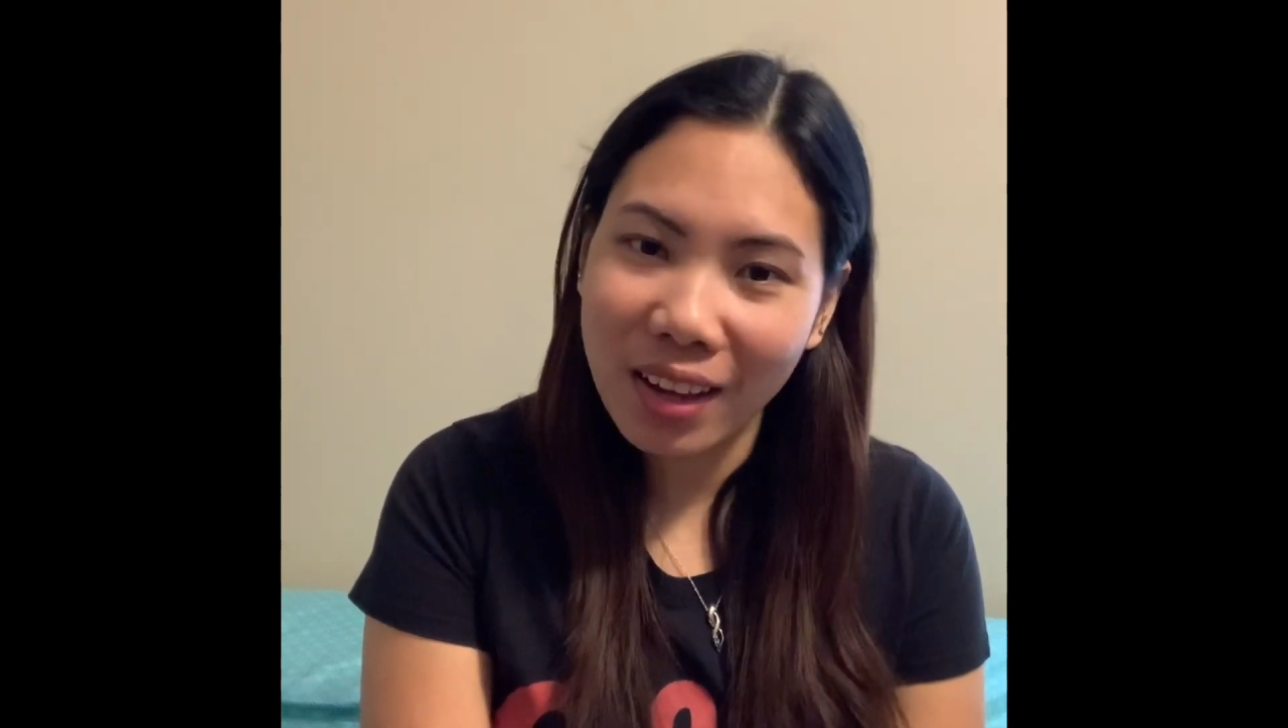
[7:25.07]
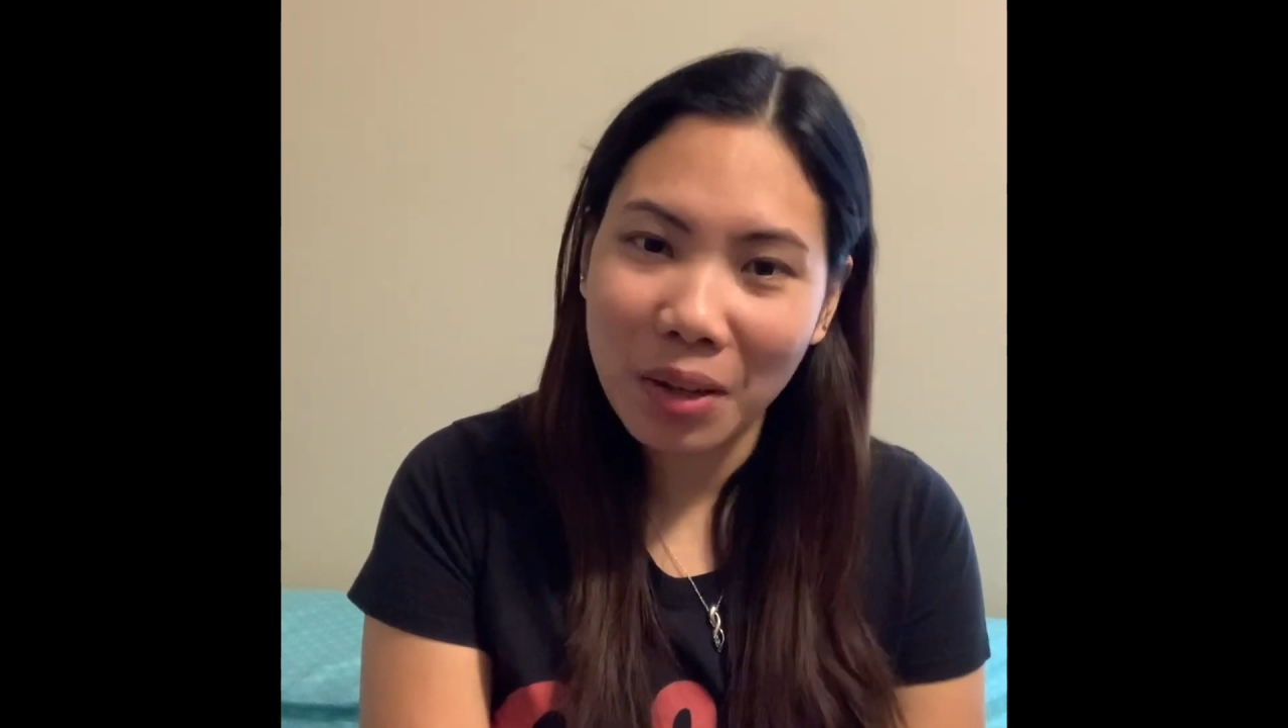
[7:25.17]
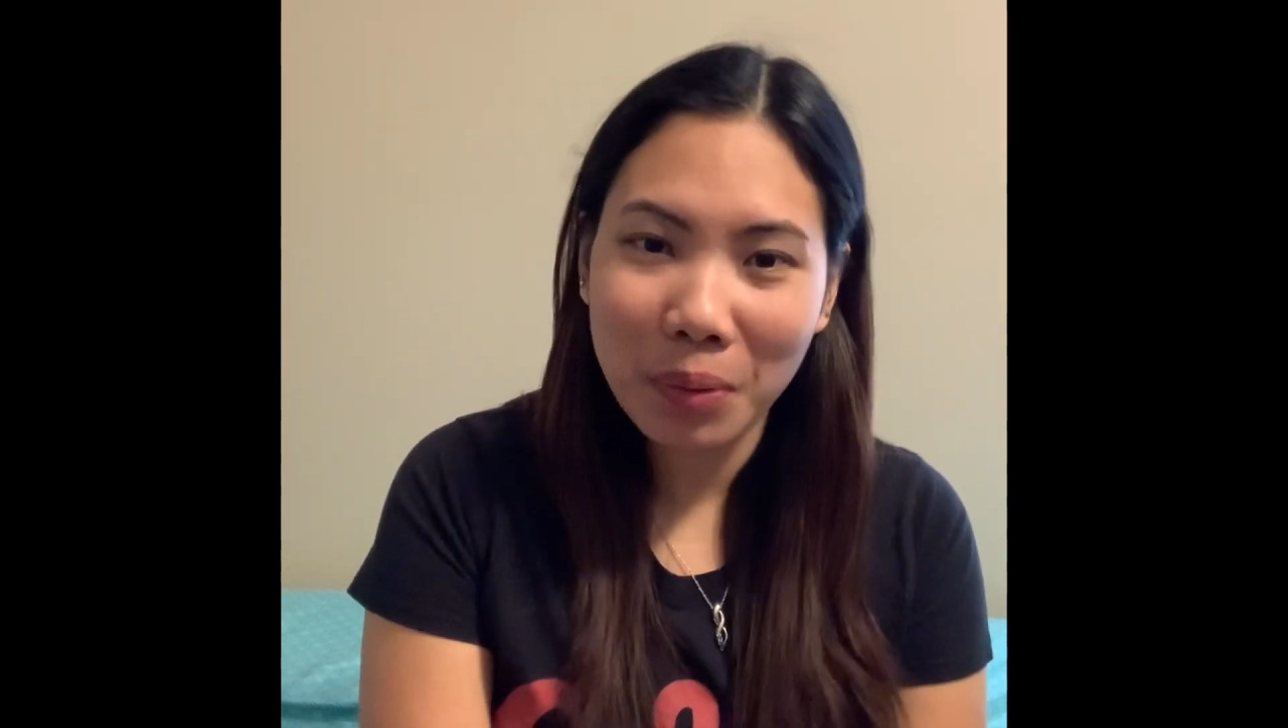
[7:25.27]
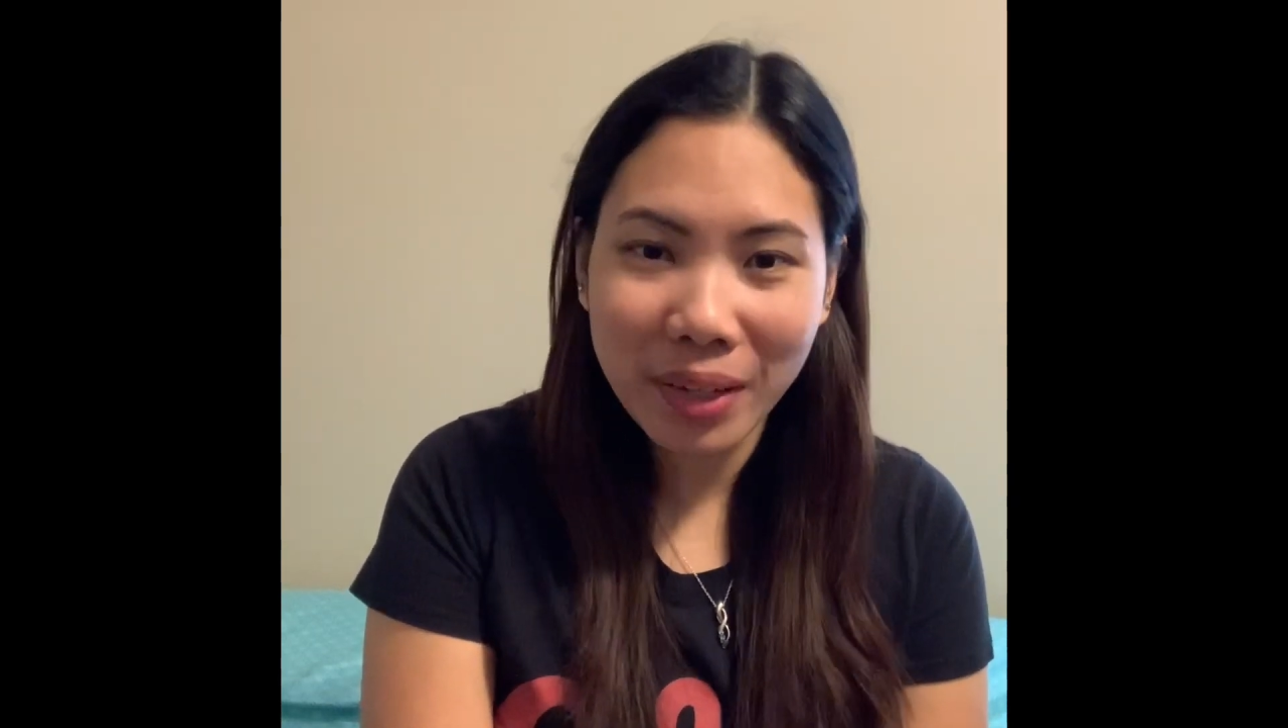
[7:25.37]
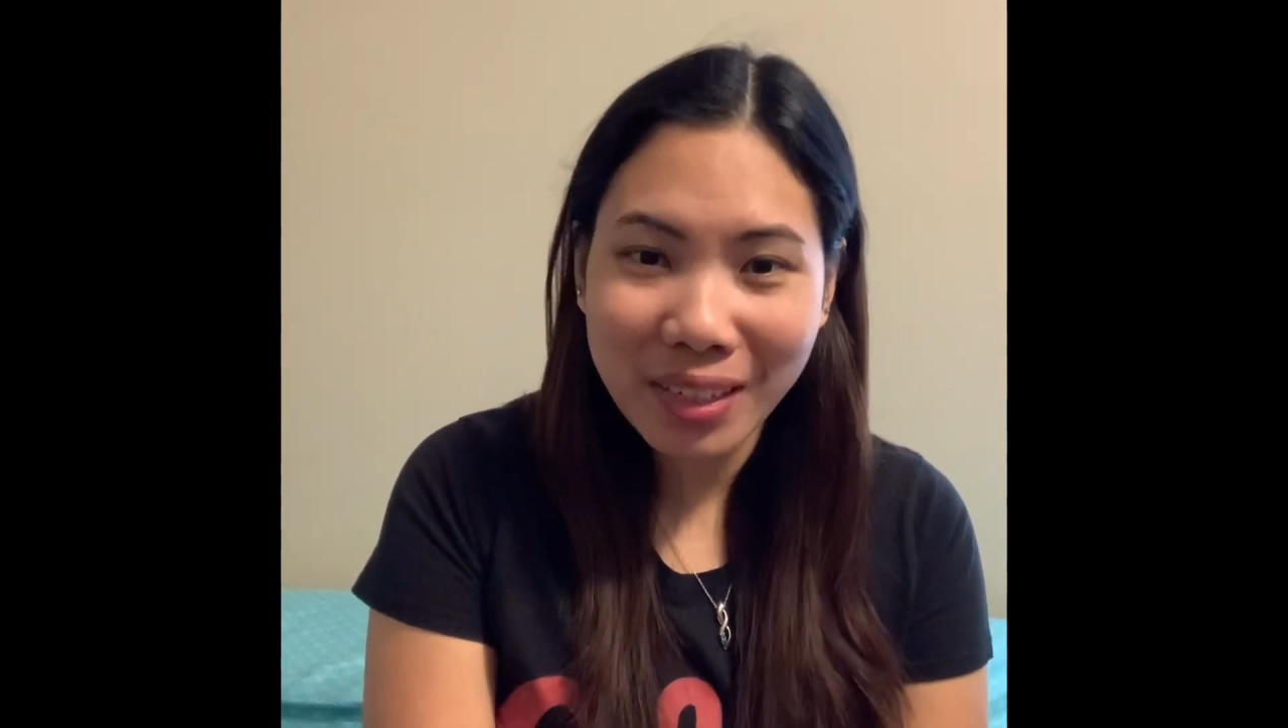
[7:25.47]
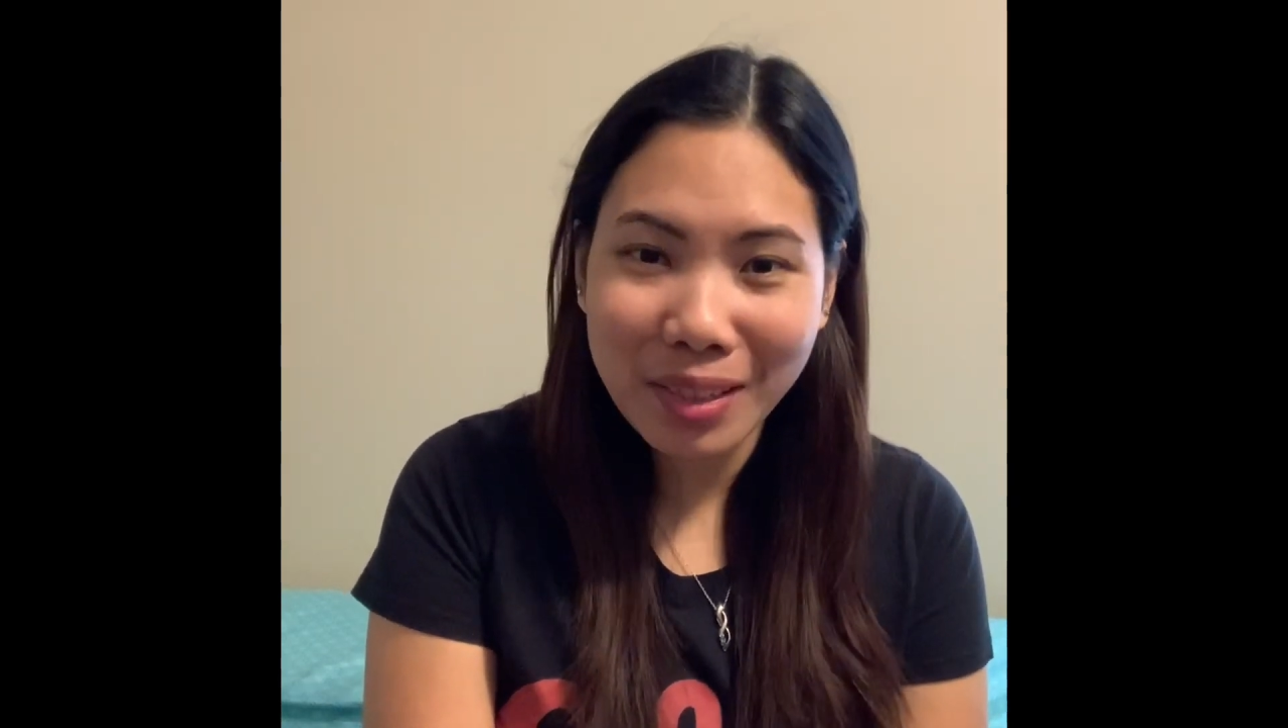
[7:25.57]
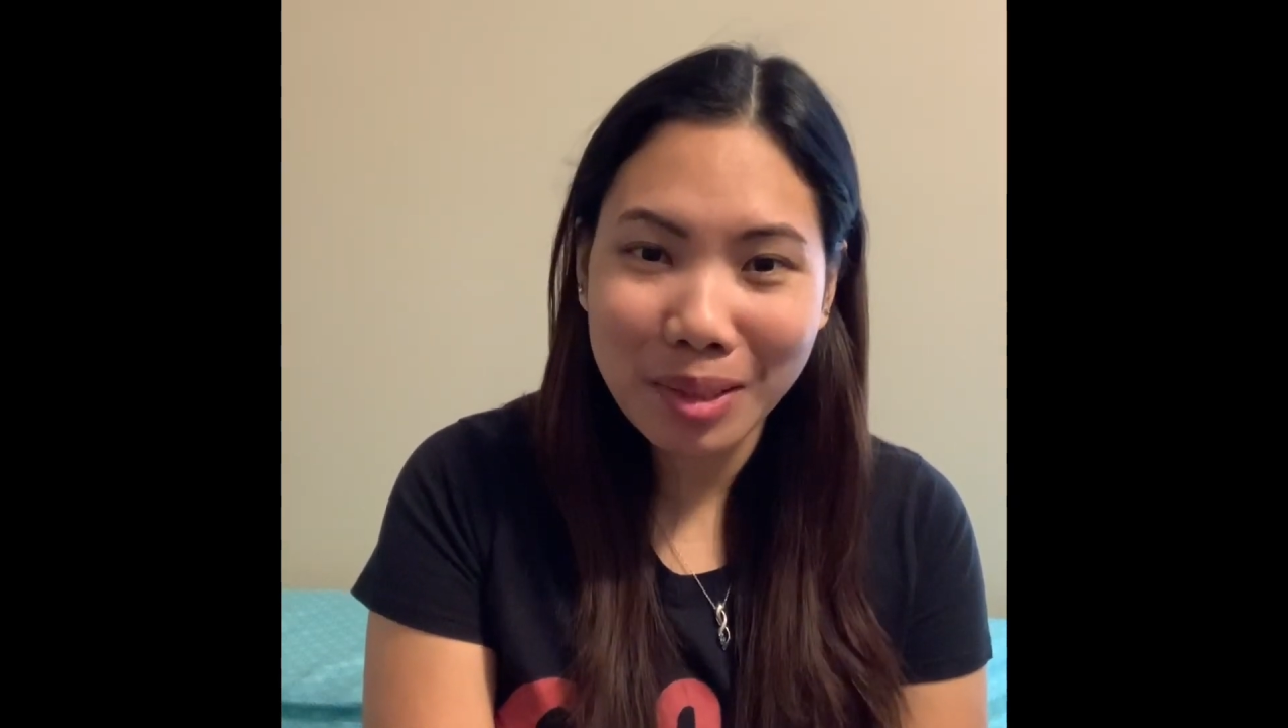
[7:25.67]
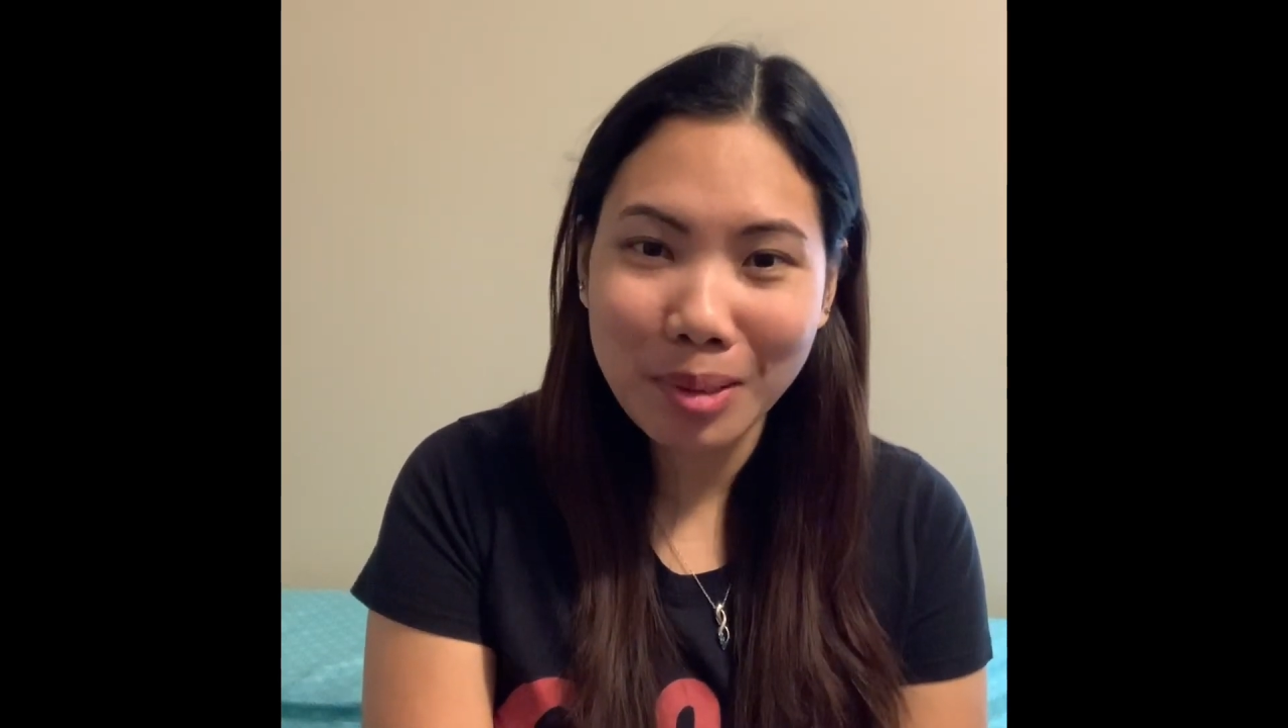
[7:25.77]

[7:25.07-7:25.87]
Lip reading: how are you,